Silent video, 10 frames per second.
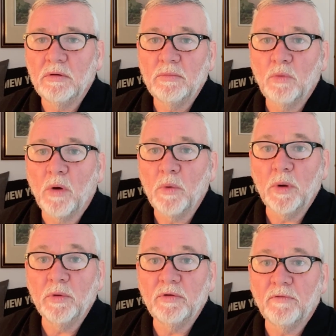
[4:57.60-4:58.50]
what we
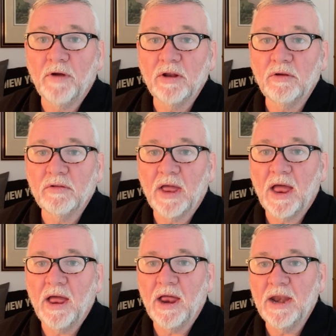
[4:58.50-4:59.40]
would refer to as
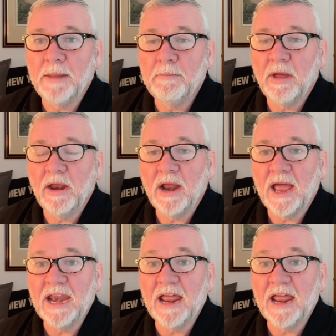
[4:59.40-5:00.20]
an